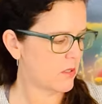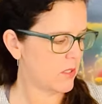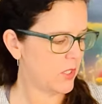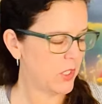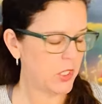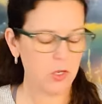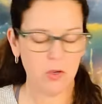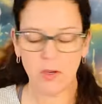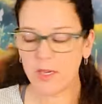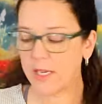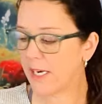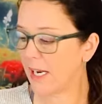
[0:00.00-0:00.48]
You
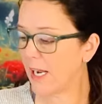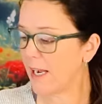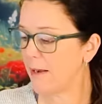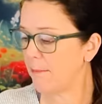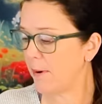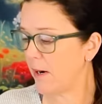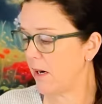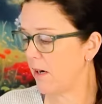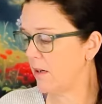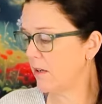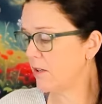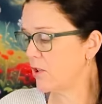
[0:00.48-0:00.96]
know, and I
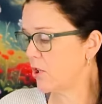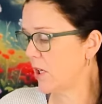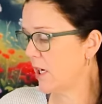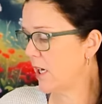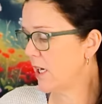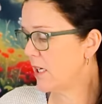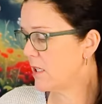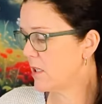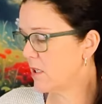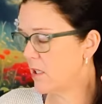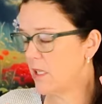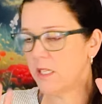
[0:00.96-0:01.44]

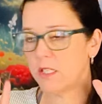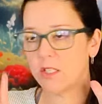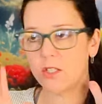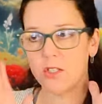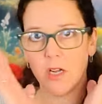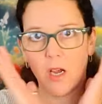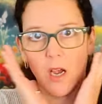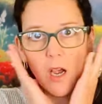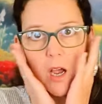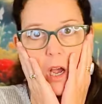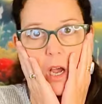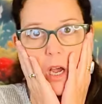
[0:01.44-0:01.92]
apologize. This
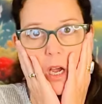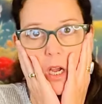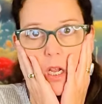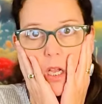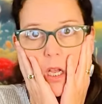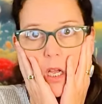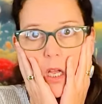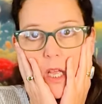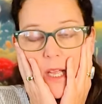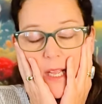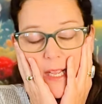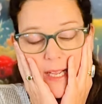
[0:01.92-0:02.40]
dog
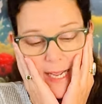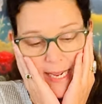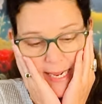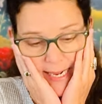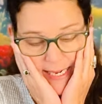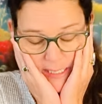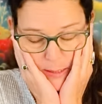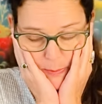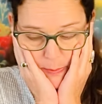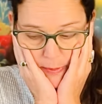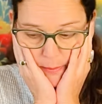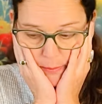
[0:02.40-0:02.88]

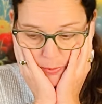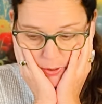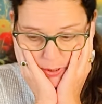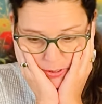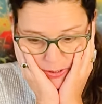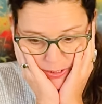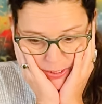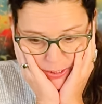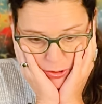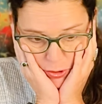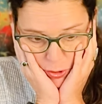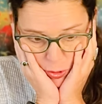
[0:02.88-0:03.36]
has been
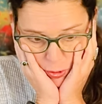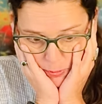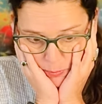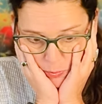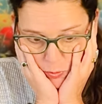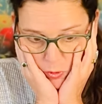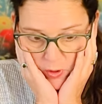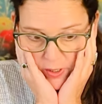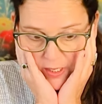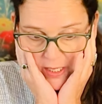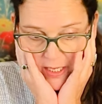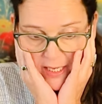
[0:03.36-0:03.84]
barking all
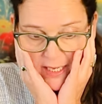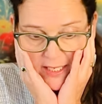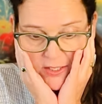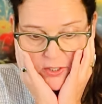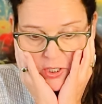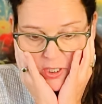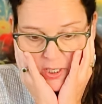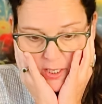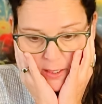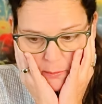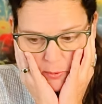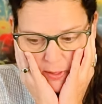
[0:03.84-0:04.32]
morning. I
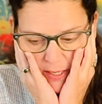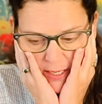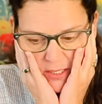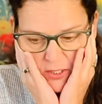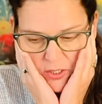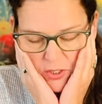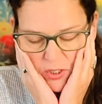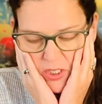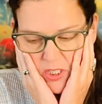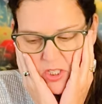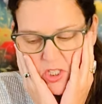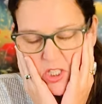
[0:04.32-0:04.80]
took a break
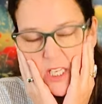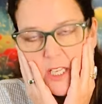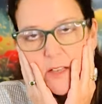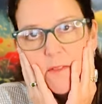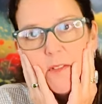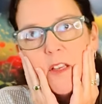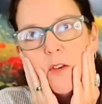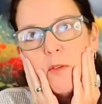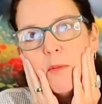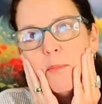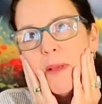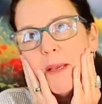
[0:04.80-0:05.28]
just to see if
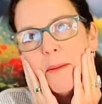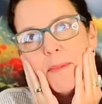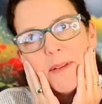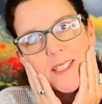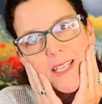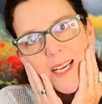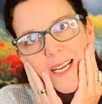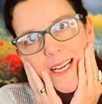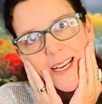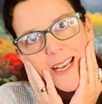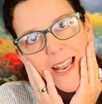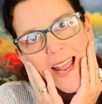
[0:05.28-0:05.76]
he would maybe
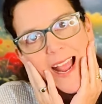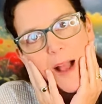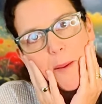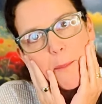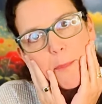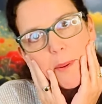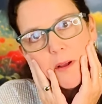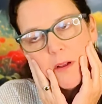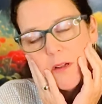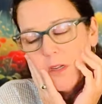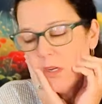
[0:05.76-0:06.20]
take a nap.